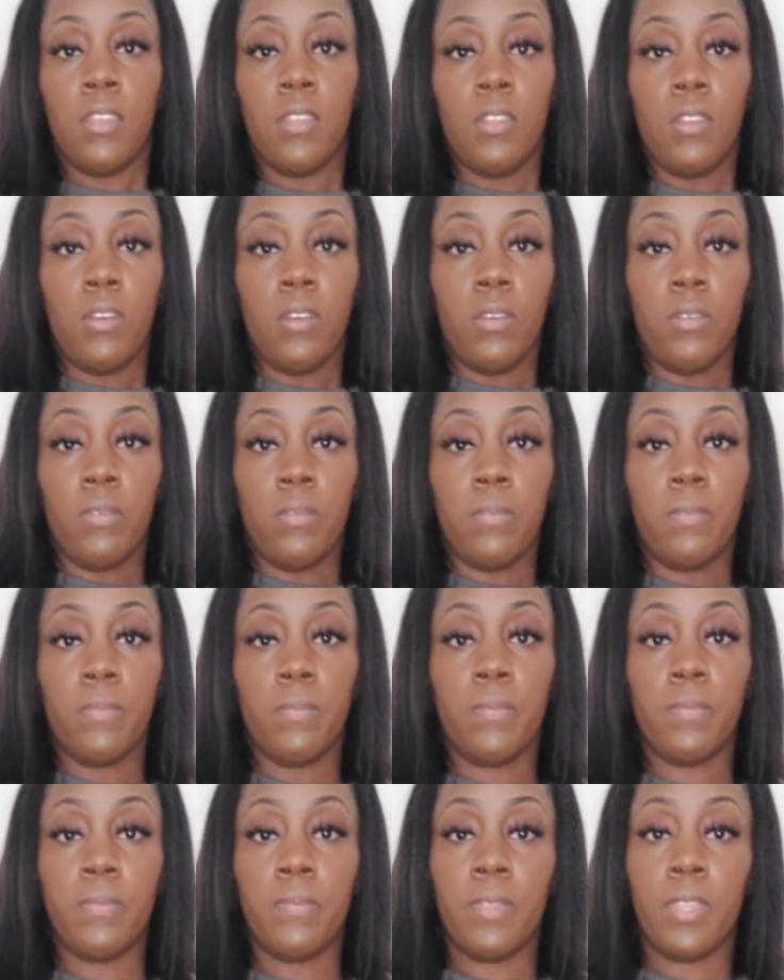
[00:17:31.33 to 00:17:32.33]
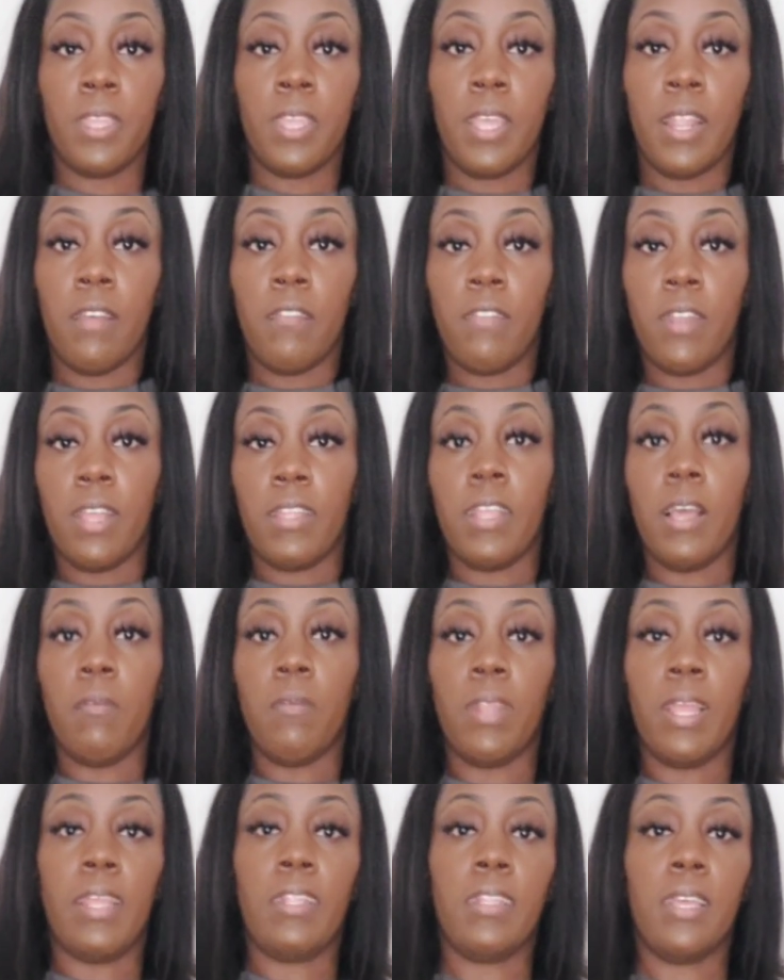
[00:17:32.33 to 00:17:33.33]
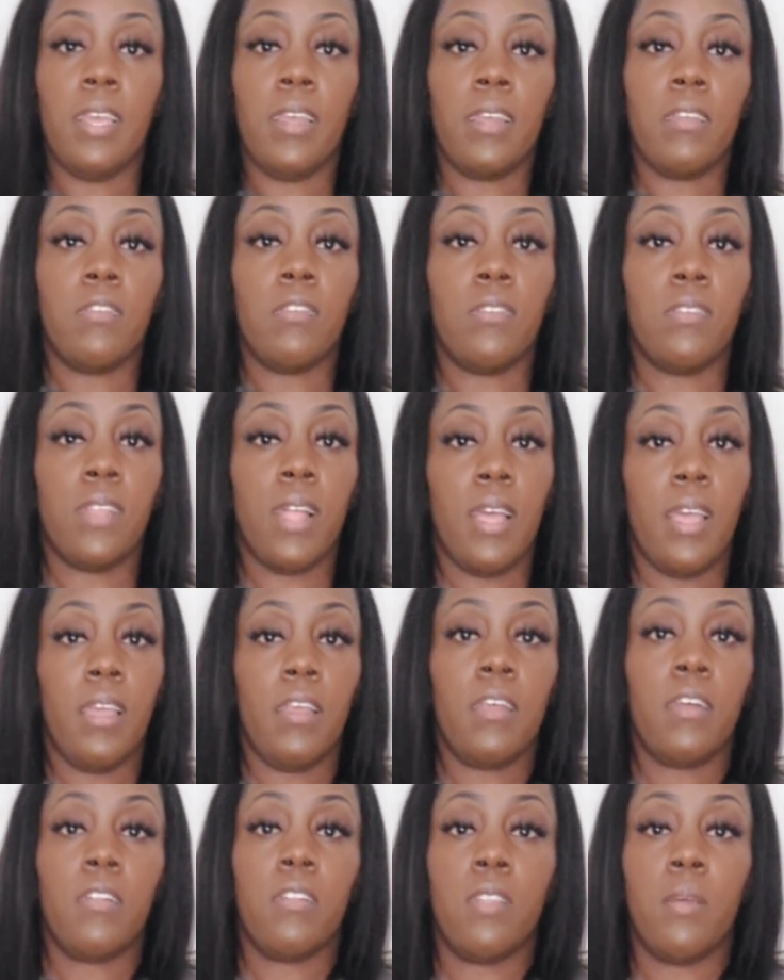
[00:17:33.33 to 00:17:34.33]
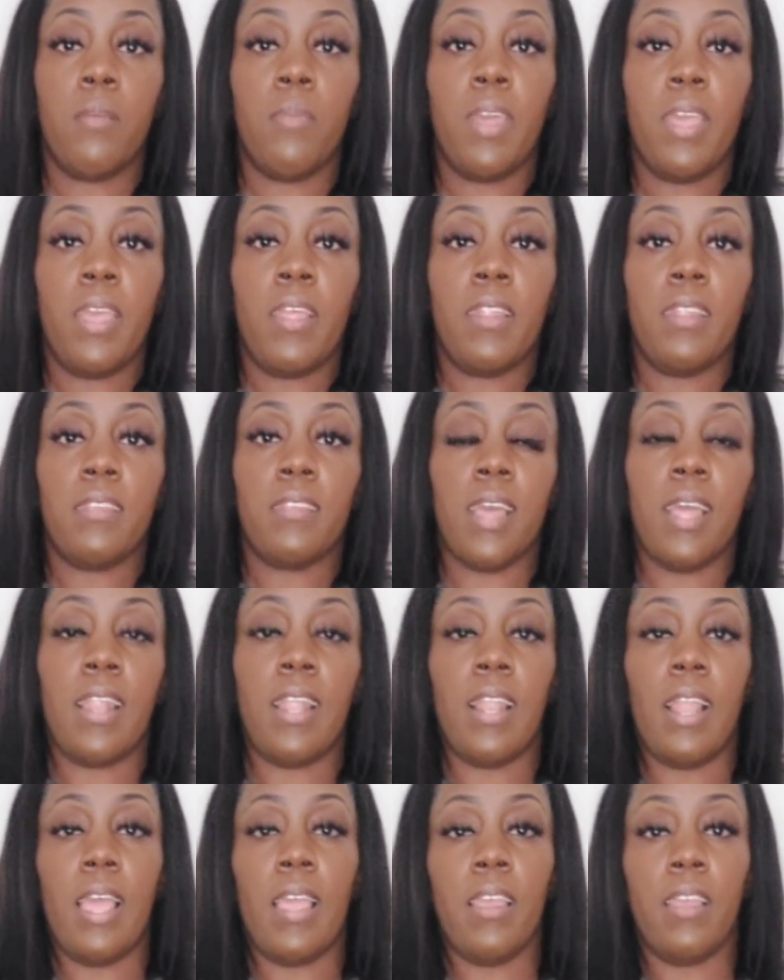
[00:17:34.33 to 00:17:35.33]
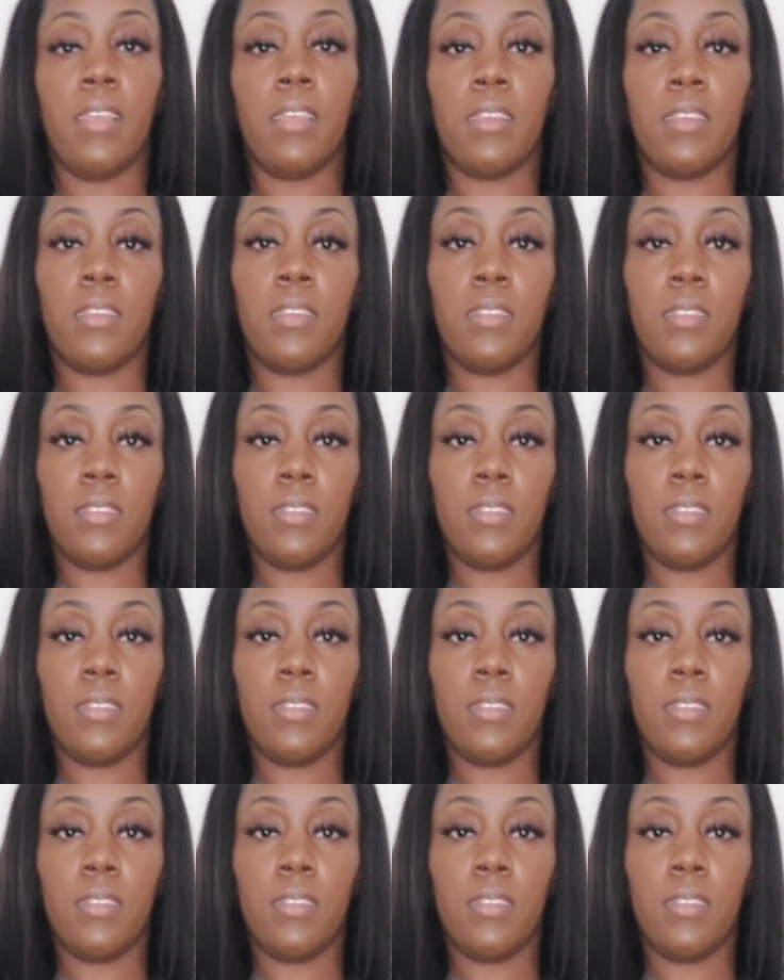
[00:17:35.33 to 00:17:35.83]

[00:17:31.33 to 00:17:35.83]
You know, I can't down like that because it's like the band is kind of like,